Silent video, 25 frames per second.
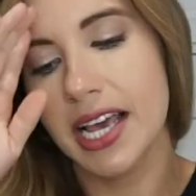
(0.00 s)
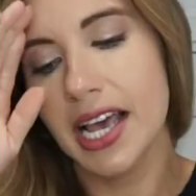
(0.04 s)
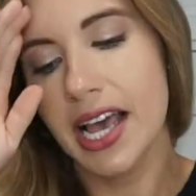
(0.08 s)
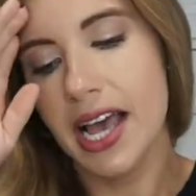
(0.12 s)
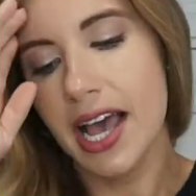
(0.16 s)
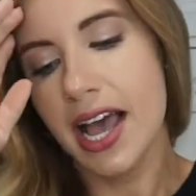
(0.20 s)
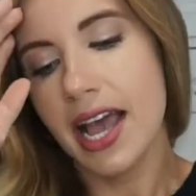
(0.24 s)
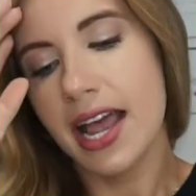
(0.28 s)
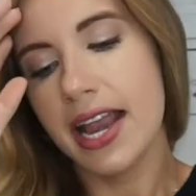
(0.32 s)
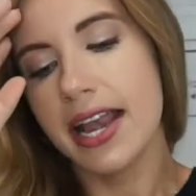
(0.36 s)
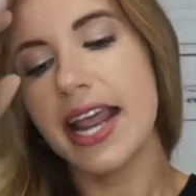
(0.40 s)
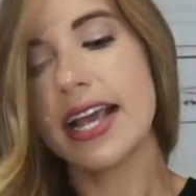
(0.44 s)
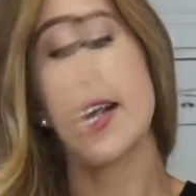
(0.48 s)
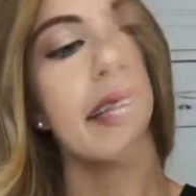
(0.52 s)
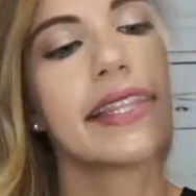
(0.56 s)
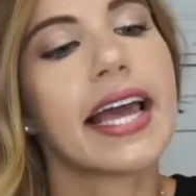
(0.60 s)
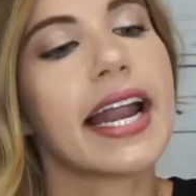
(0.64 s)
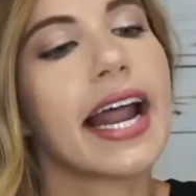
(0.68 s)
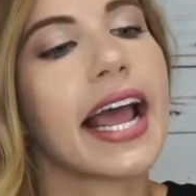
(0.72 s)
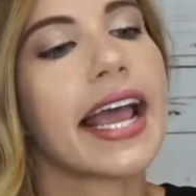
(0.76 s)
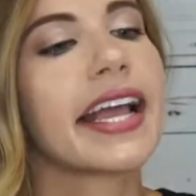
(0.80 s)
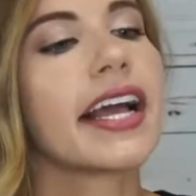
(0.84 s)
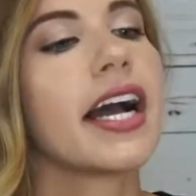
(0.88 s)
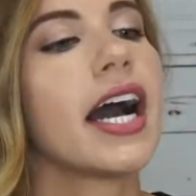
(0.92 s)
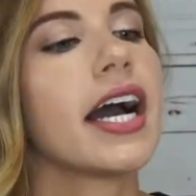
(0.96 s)
Next, Next thing
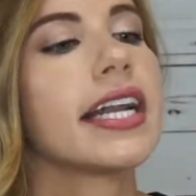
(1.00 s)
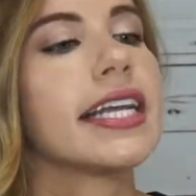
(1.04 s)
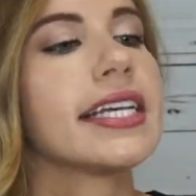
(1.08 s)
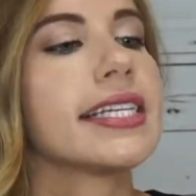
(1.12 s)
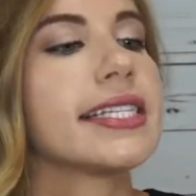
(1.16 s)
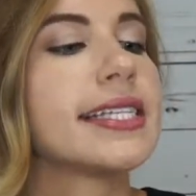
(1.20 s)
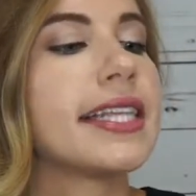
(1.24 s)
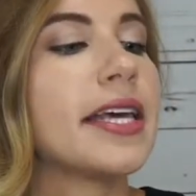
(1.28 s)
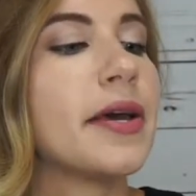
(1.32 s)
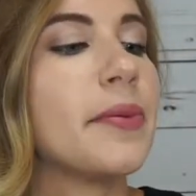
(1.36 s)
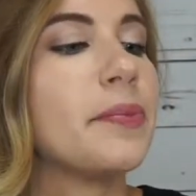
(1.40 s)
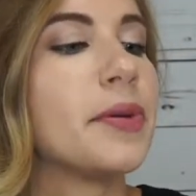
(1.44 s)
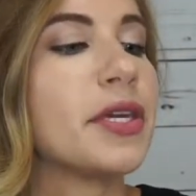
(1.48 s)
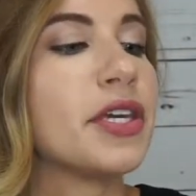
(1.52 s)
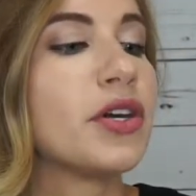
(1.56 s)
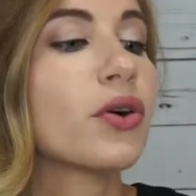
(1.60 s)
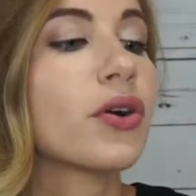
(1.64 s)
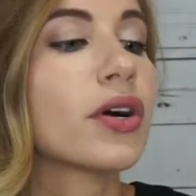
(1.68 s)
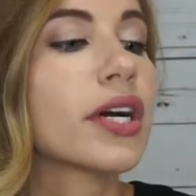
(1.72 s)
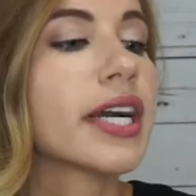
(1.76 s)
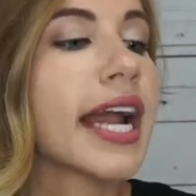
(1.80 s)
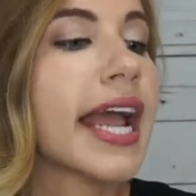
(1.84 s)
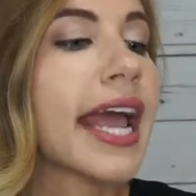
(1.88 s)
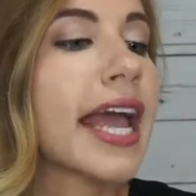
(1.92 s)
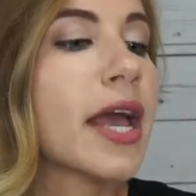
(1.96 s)
that I got is the
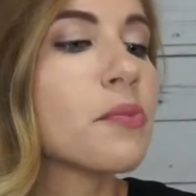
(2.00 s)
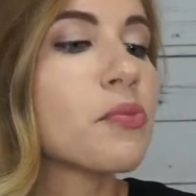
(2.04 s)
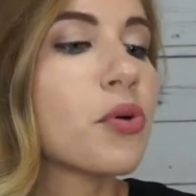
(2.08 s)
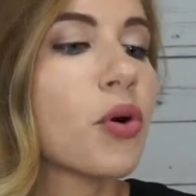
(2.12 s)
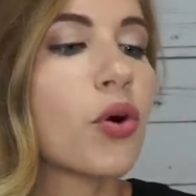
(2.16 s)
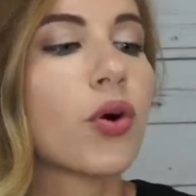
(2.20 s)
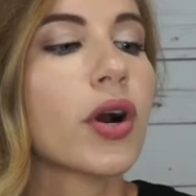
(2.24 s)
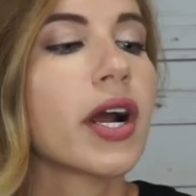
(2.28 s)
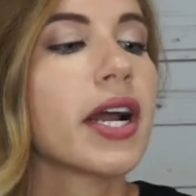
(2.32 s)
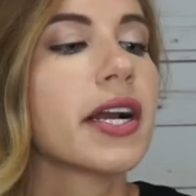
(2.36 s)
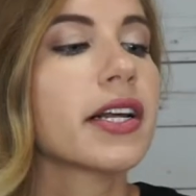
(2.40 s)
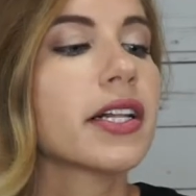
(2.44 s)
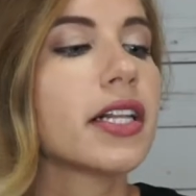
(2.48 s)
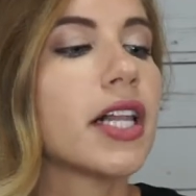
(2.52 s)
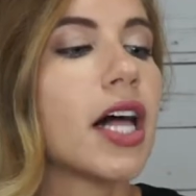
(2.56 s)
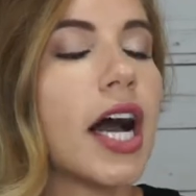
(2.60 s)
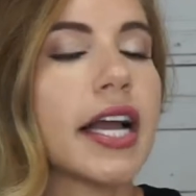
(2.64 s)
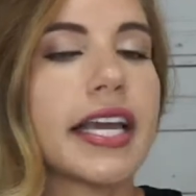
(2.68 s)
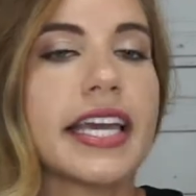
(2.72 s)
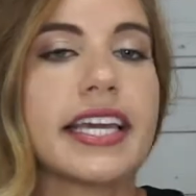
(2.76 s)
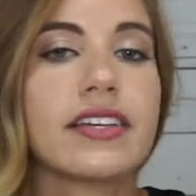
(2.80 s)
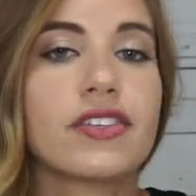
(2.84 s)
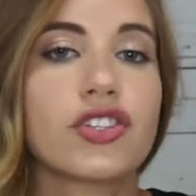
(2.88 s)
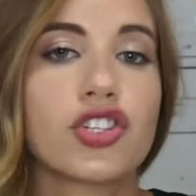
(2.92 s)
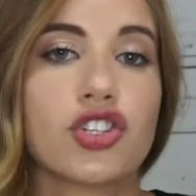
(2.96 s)
Biore Pore
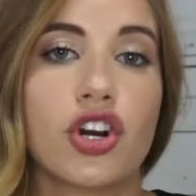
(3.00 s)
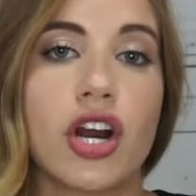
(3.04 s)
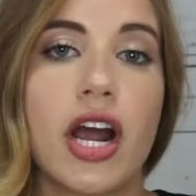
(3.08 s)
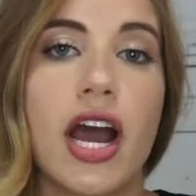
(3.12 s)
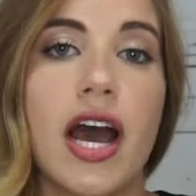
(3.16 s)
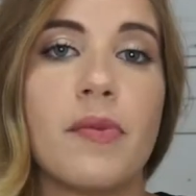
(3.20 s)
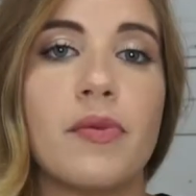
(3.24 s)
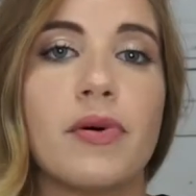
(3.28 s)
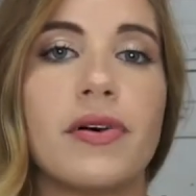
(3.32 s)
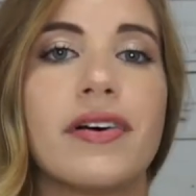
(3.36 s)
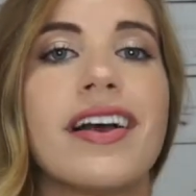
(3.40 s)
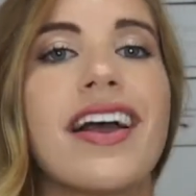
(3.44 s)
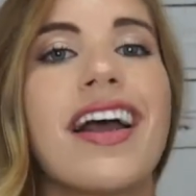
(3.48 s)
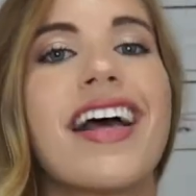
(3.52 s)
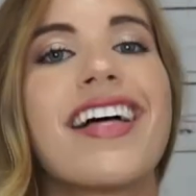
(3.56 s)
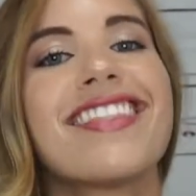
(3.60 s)
Unclogging Scrub.